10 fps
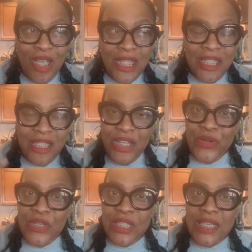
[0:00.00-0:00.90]

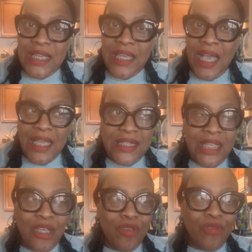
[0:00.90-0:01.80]
Literally, I could tell
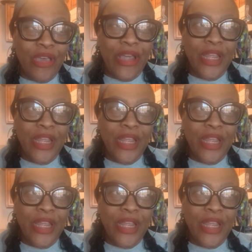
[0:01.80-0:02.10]
you that